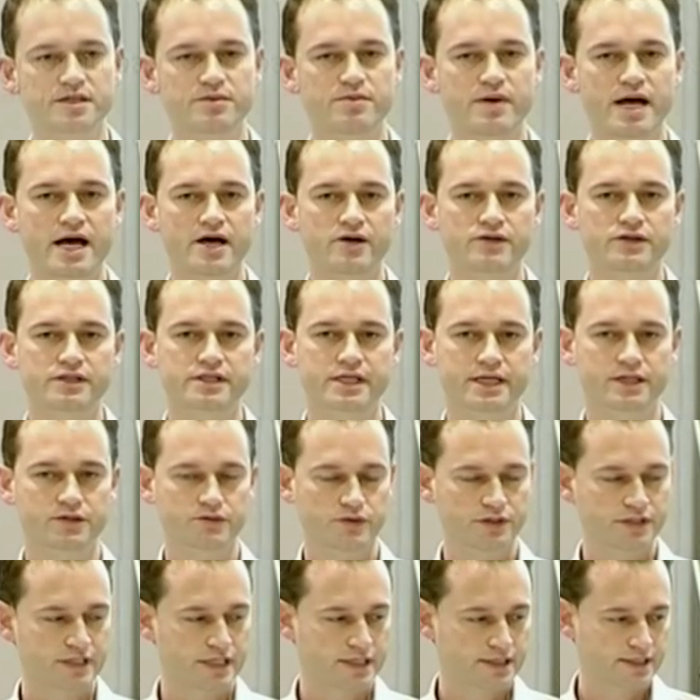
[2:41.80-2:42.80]
about
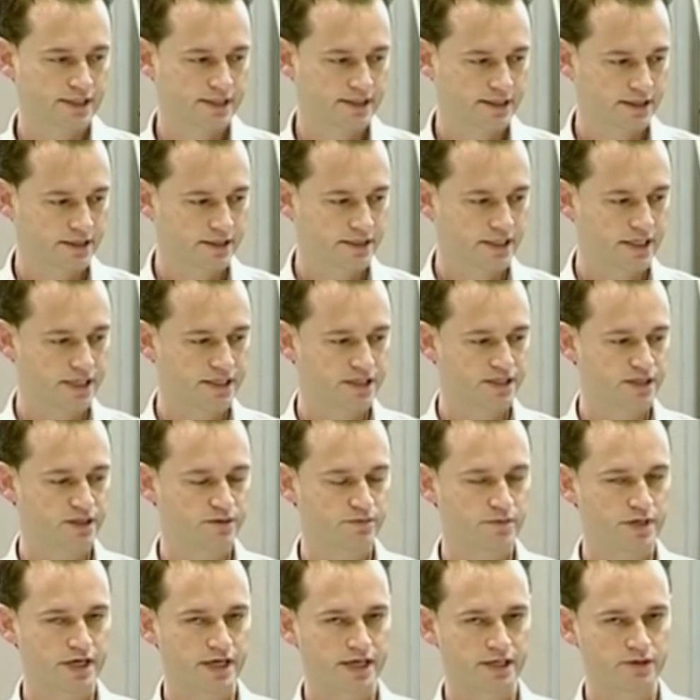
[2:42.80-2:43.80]
central sensitization,
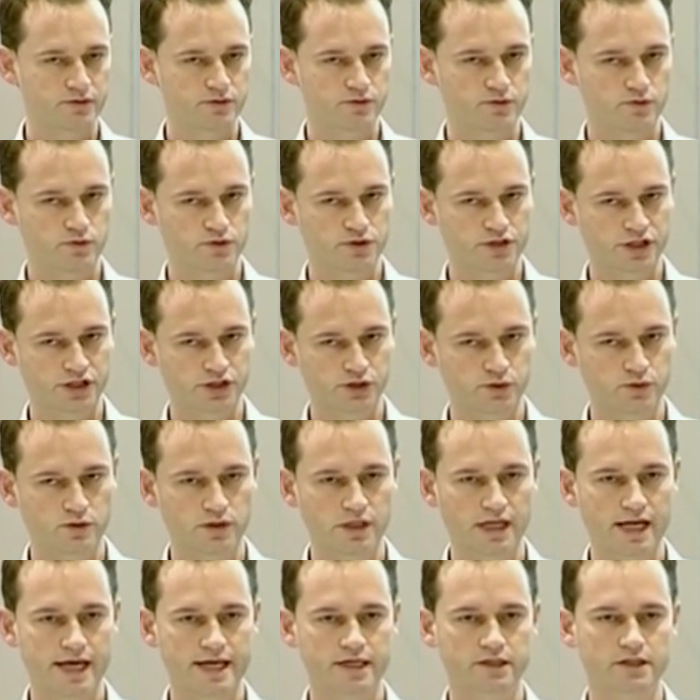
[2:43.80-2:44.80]
but I just would
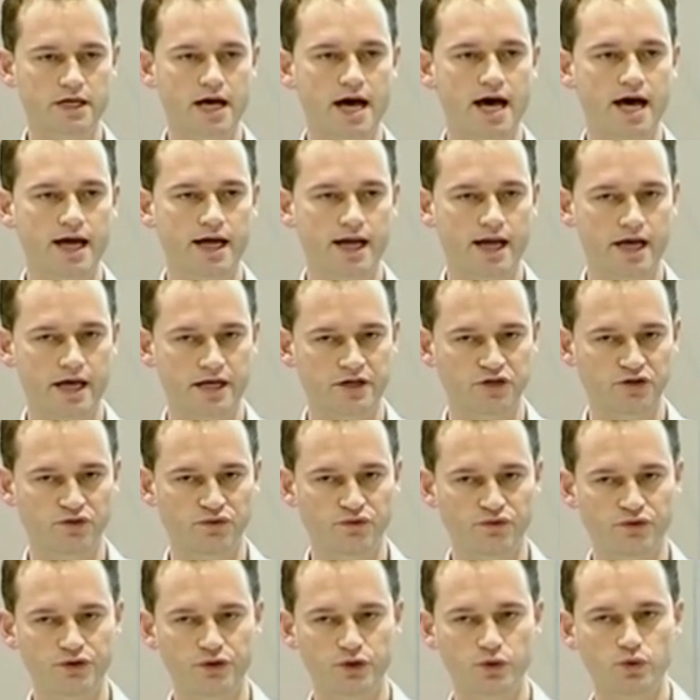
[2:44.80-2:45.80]
like to highlight a
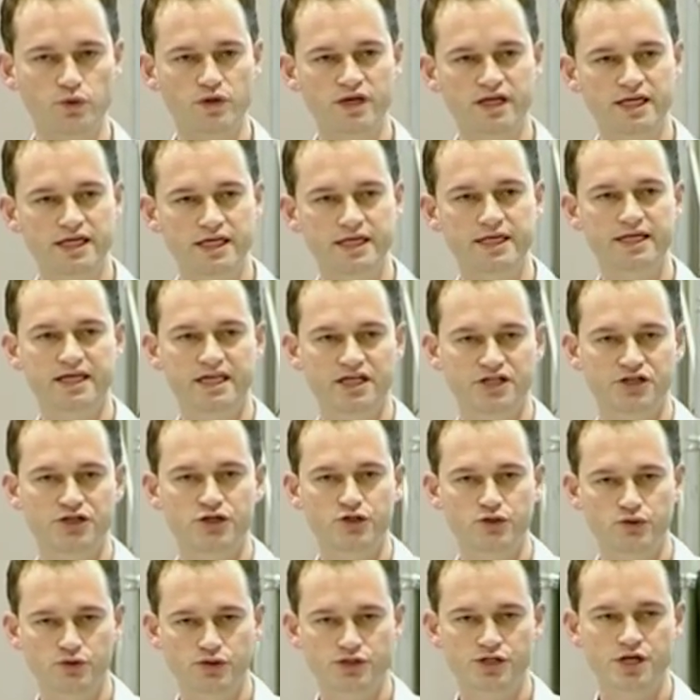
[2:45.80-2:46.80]
few key
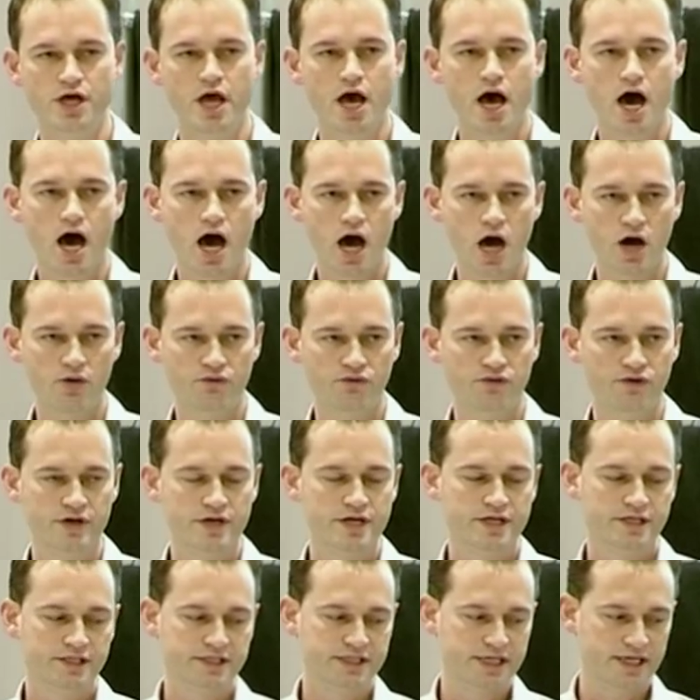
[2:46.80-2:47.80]
issues of
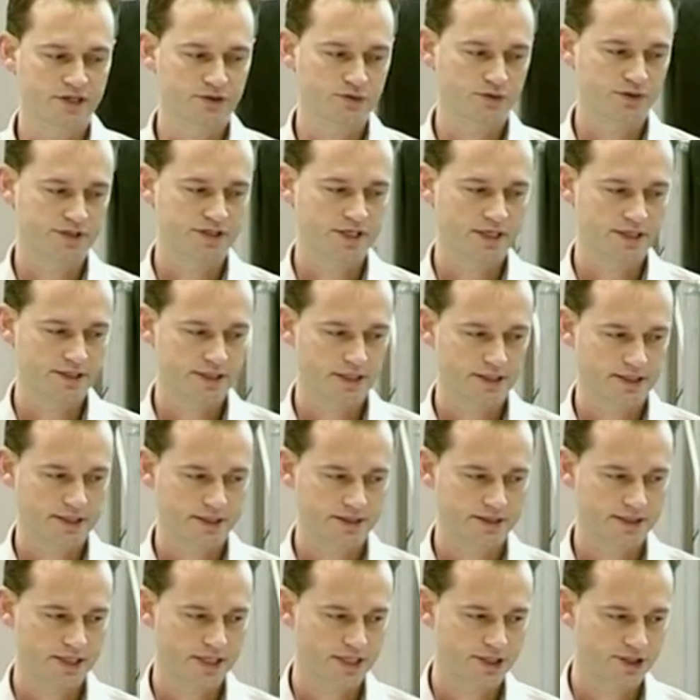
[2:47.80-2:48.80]
central
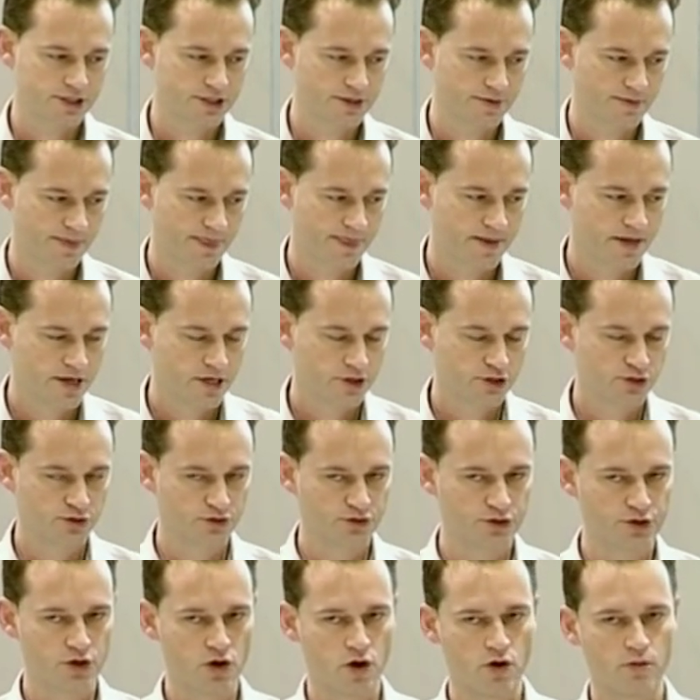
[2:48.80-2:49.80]
sensitization. So
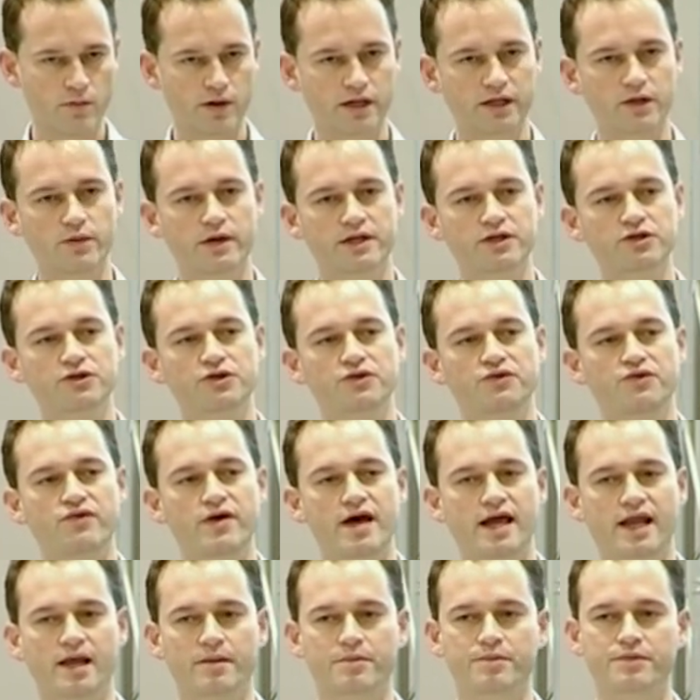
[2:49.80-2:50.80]
normally when you
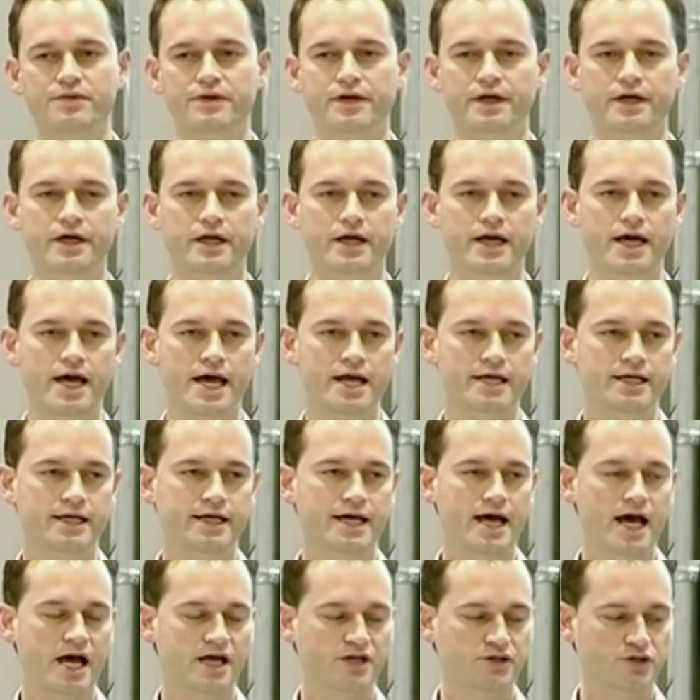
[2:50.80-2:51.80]
develop any
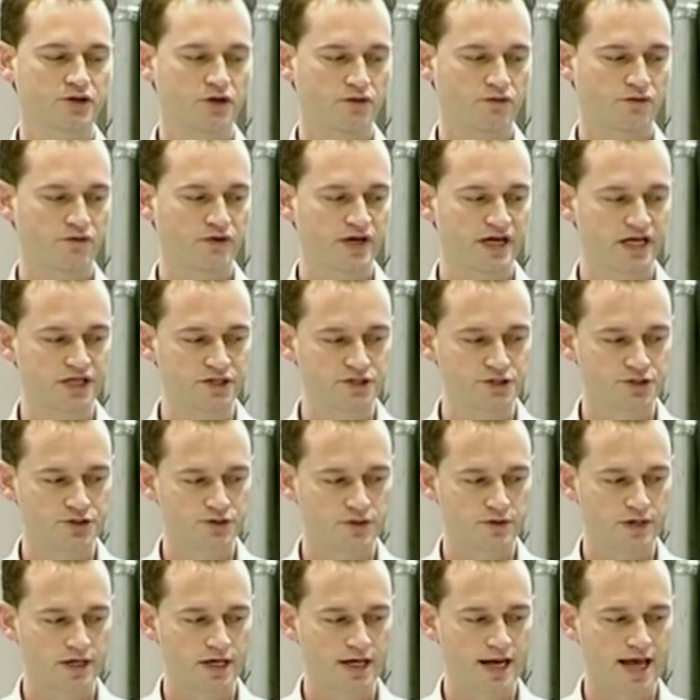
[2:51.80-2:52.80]
kind of
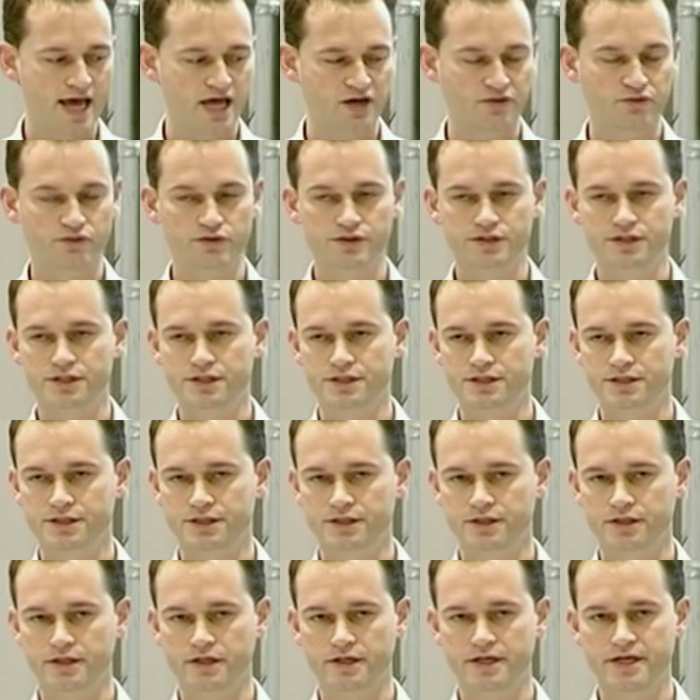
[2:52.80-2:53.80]
injury, like for instance
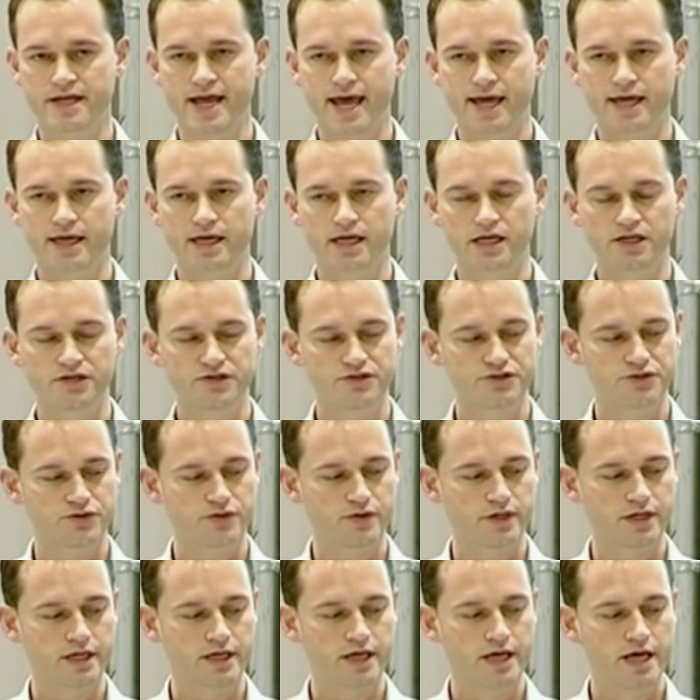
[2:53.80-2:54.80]
a neck
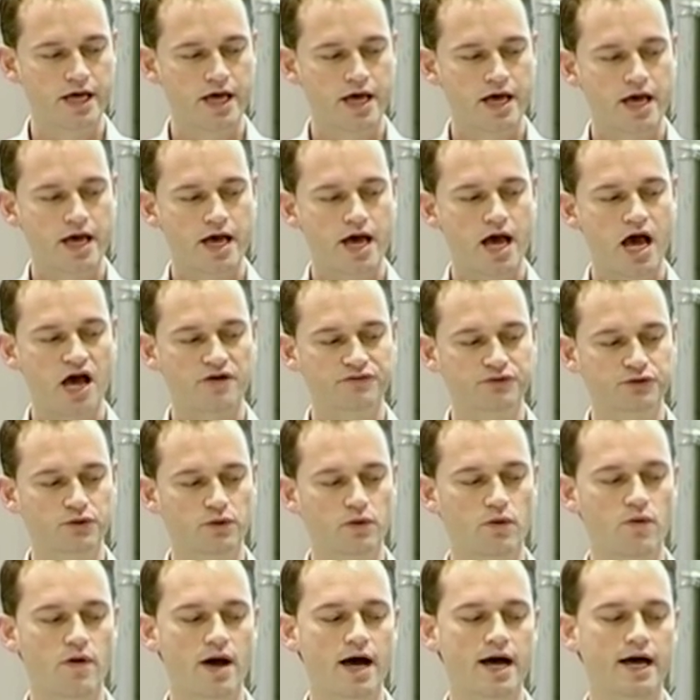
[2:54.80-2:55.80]
injury, after
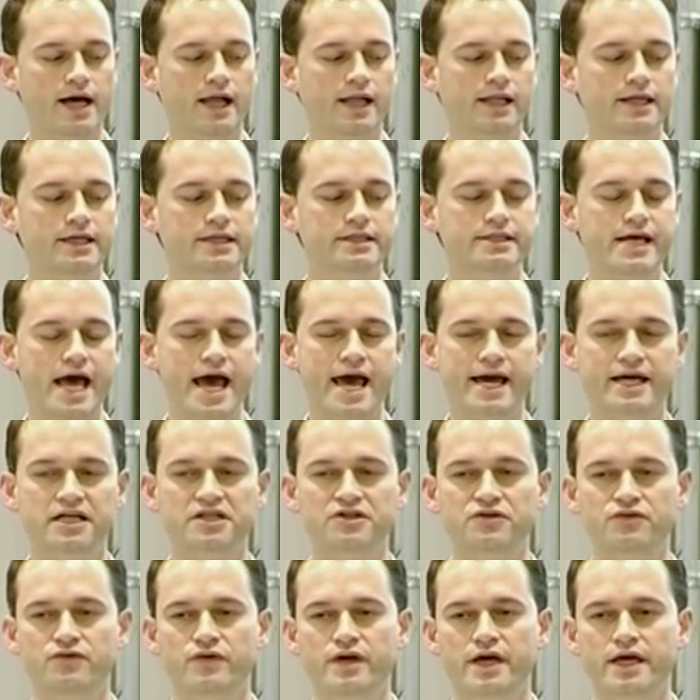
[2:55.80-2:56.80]
a while it
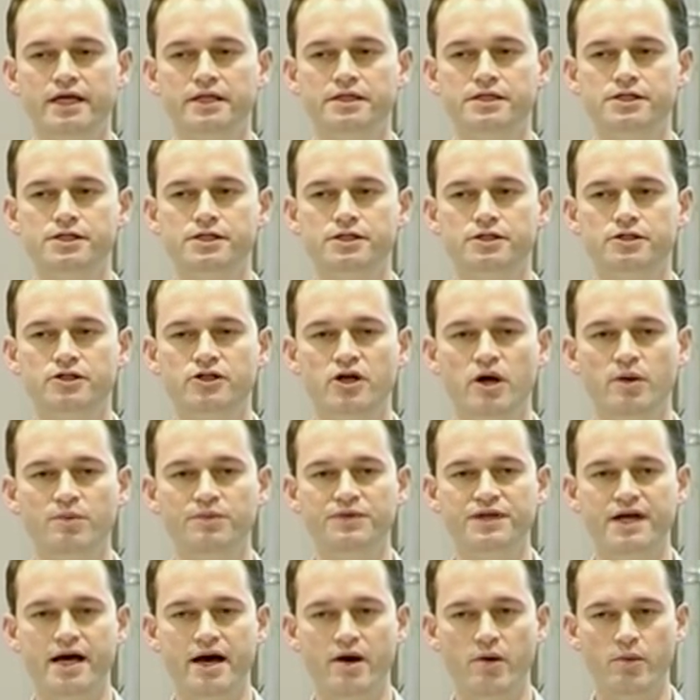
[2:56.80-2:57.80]
activates
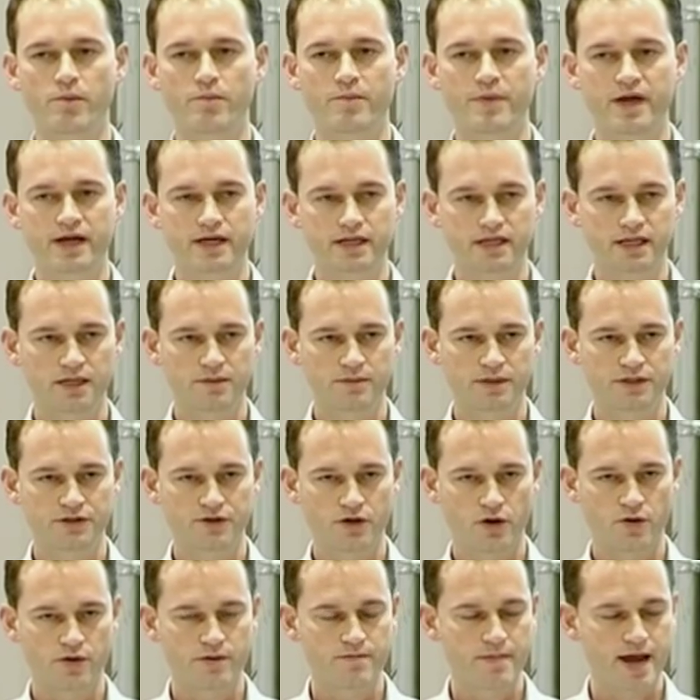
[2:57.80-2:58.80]
top-down pain
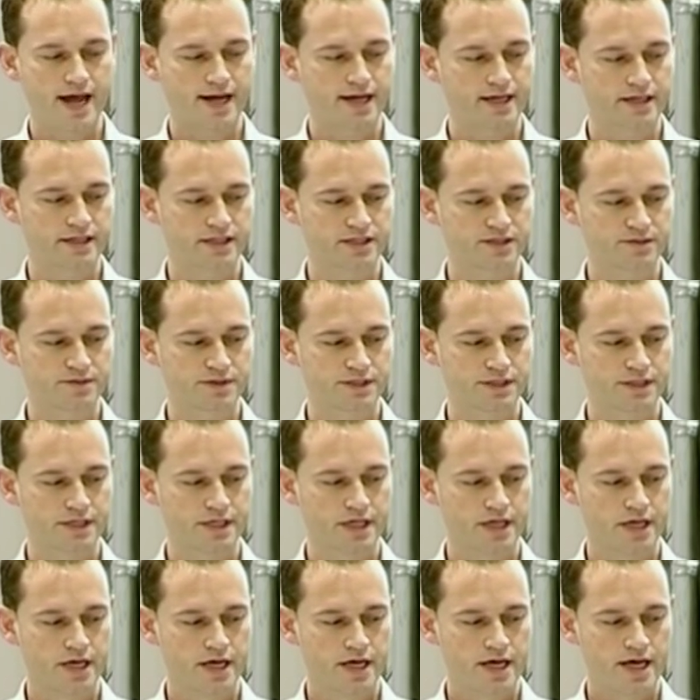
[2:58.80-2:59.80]
inhibitory mechanisms.
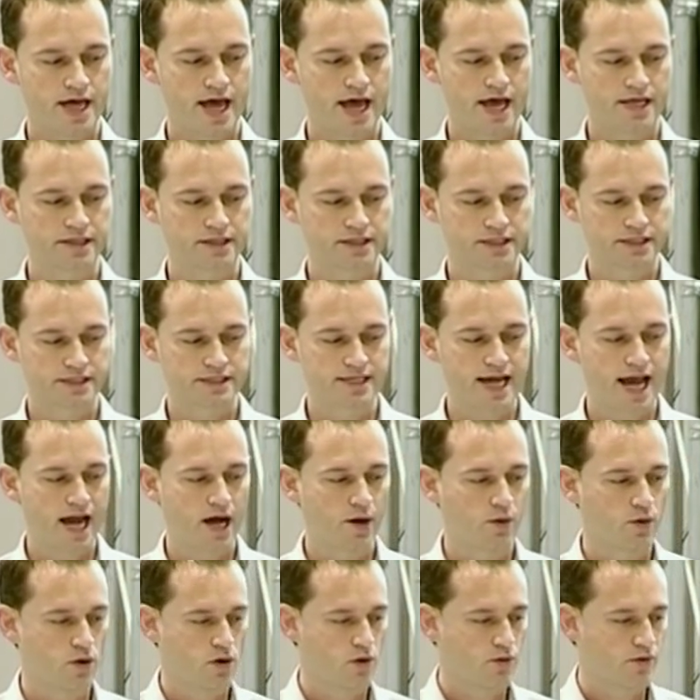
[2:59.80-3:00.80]
And this
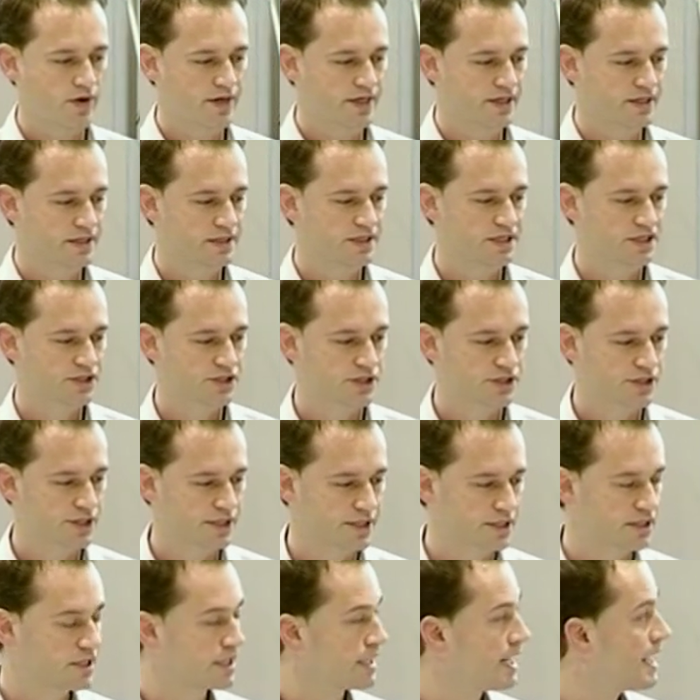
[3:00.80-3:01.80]
arrow in this
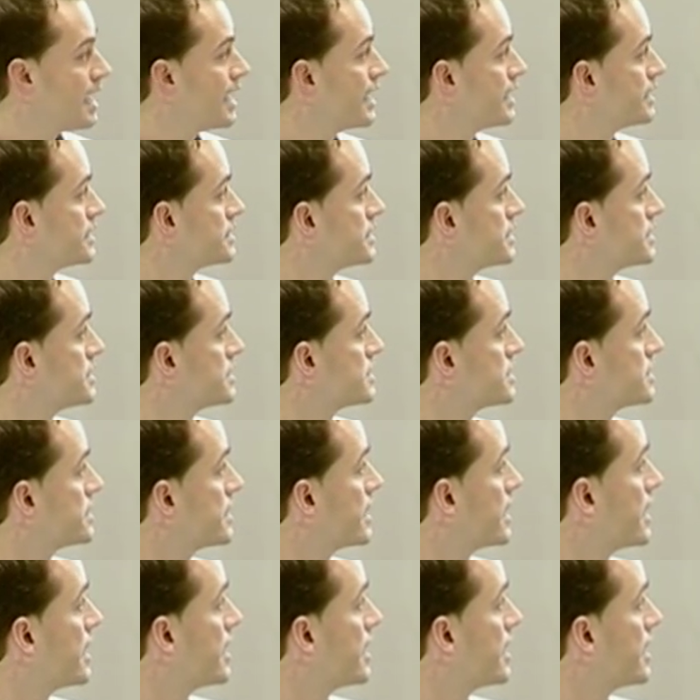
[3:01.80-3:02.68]
slide is